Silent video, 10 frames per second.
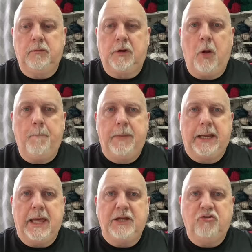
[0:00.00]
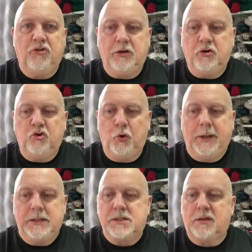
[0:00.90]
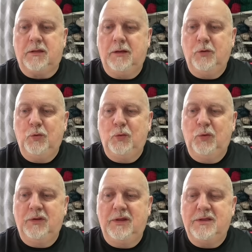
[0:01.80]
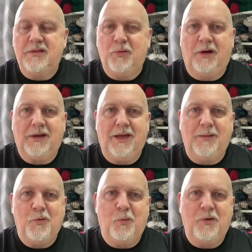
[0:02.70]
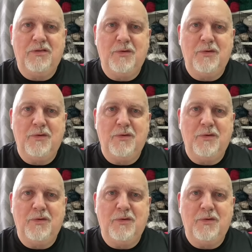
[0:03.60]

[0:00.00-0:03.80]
complication to it? So this is what I came up with.